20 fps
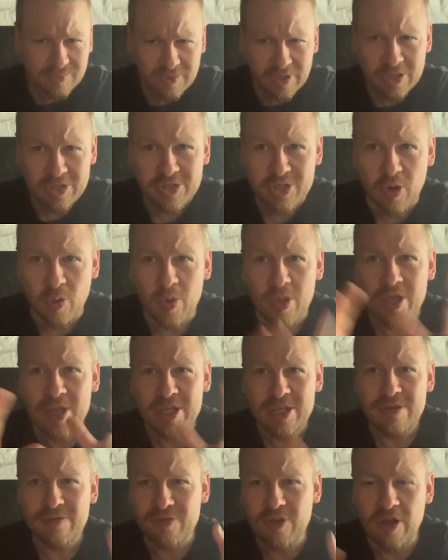so
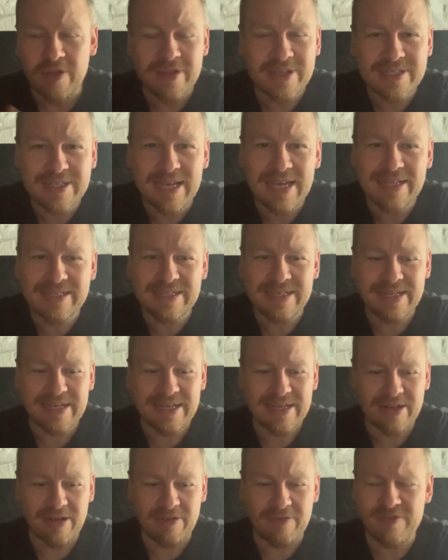you've got this
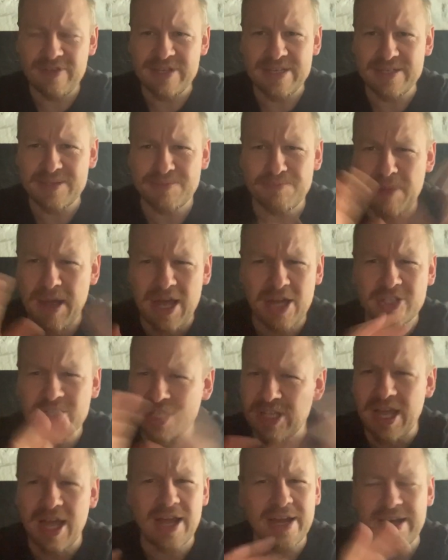idea of these
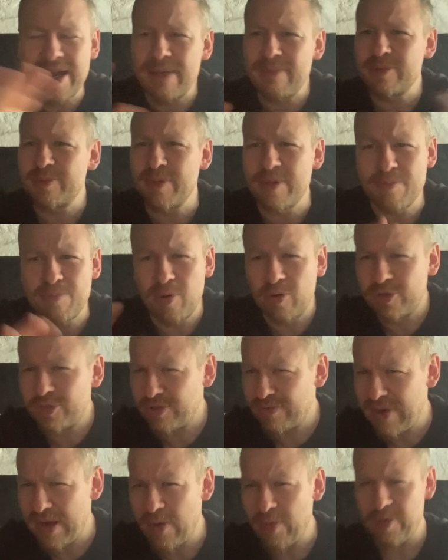martial art names being pushed
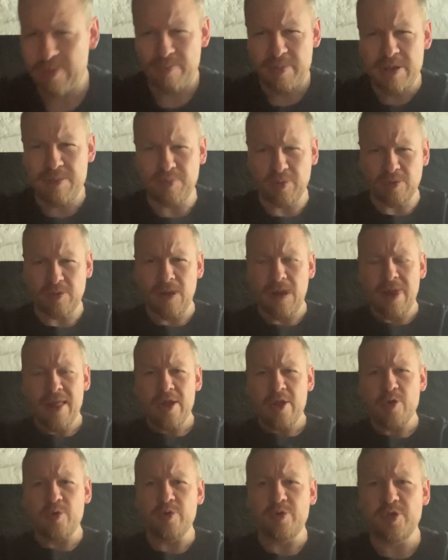around, and people
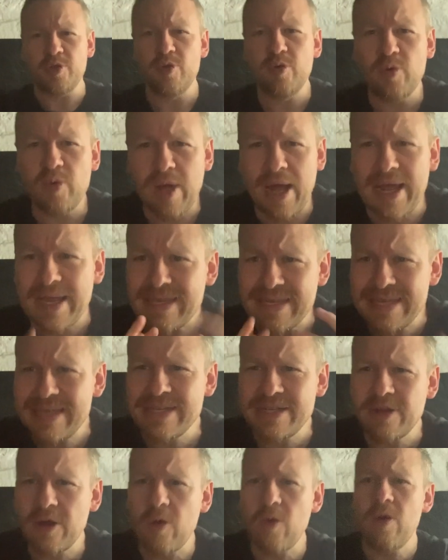who do
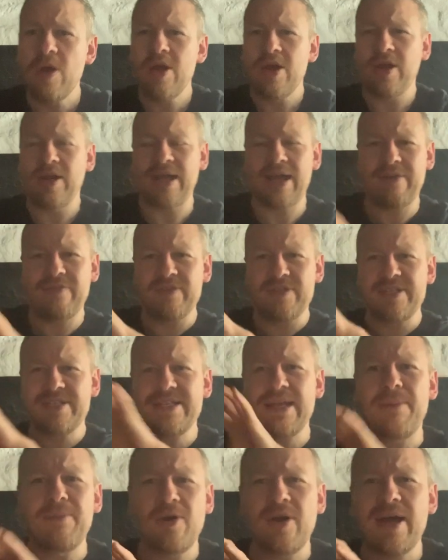aikido will have a
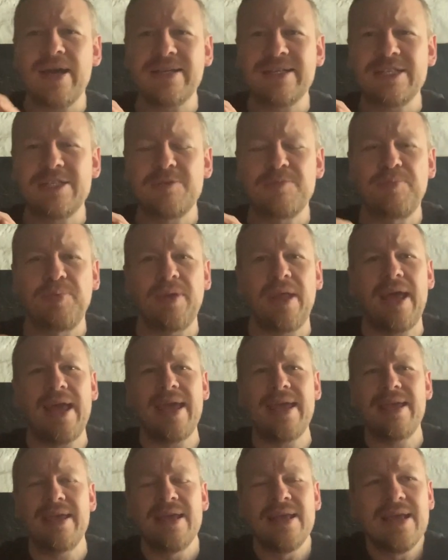samurai
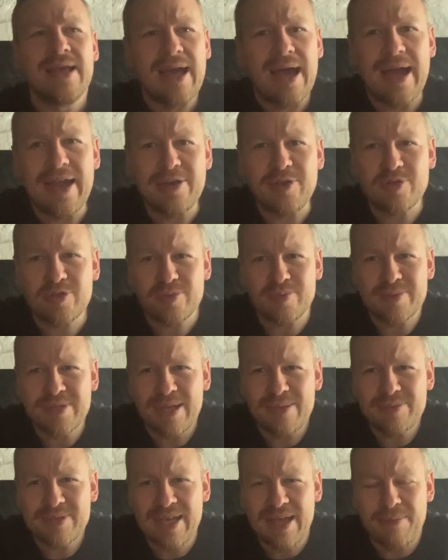display, and you
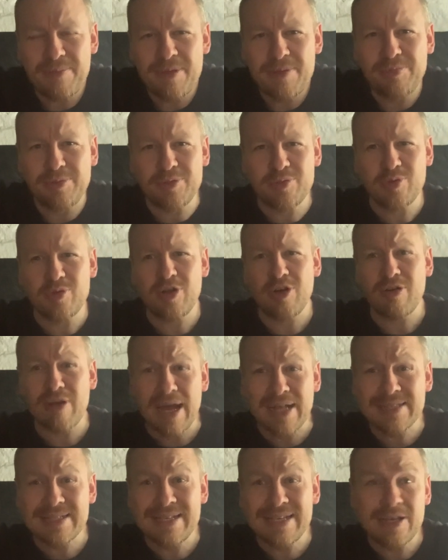sometimes get people who do
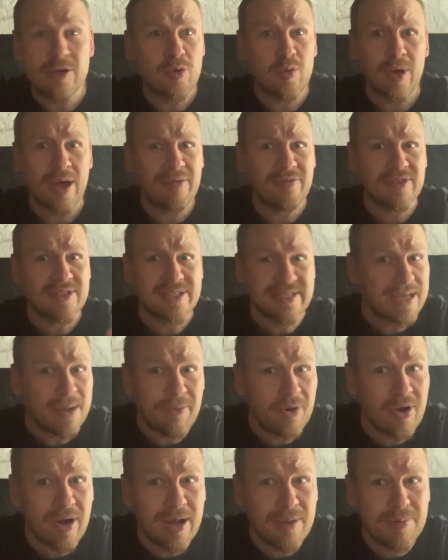karate who have a
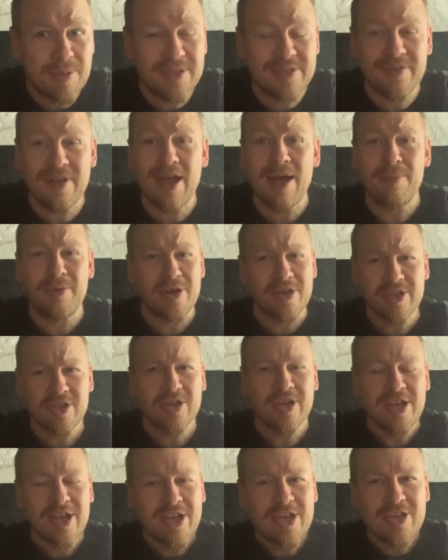samurai piece of armor, and
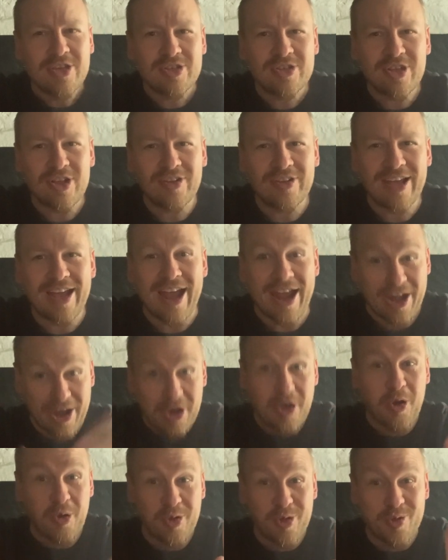you're sort of like, and I
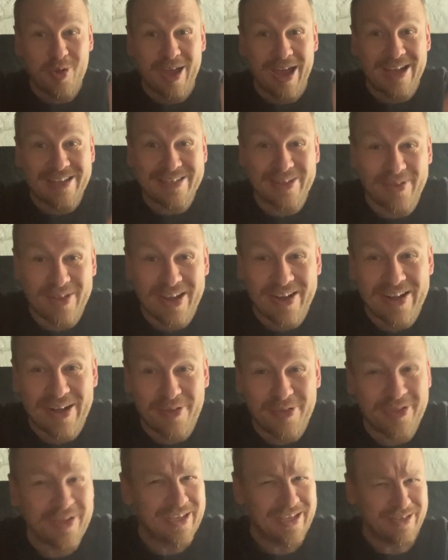know you guys out there are now
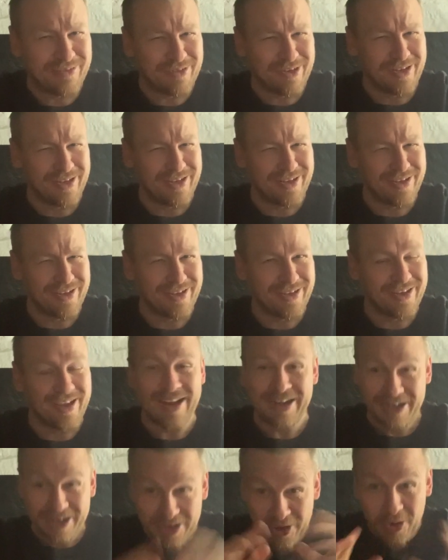thinking,
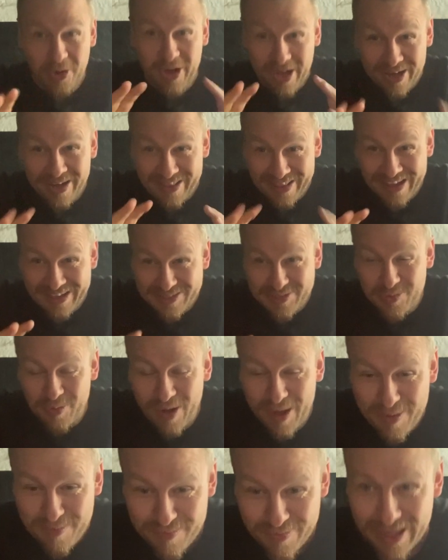and I know that's
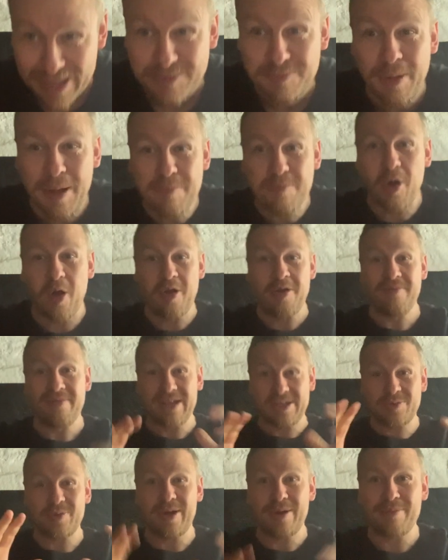my point,
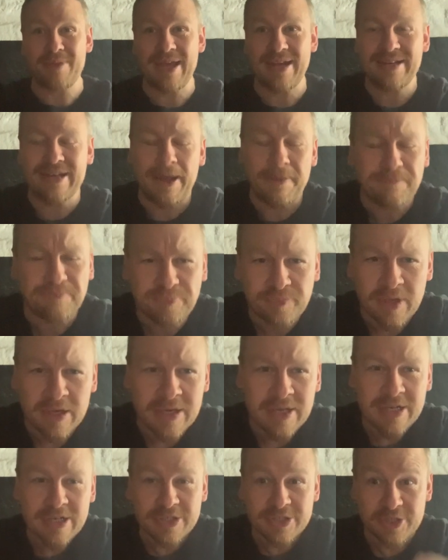that's what I'm getting at.
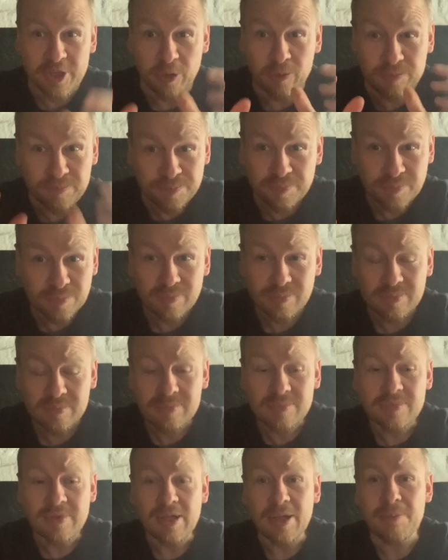So
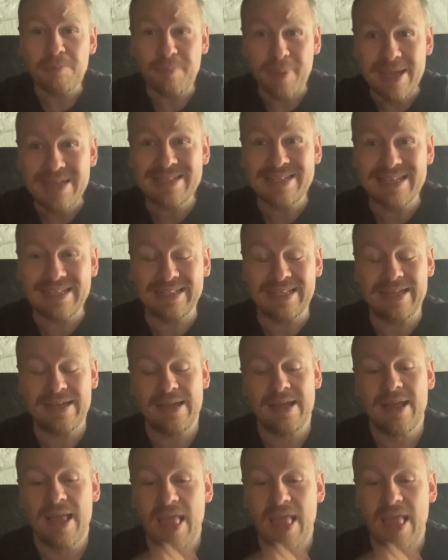basically,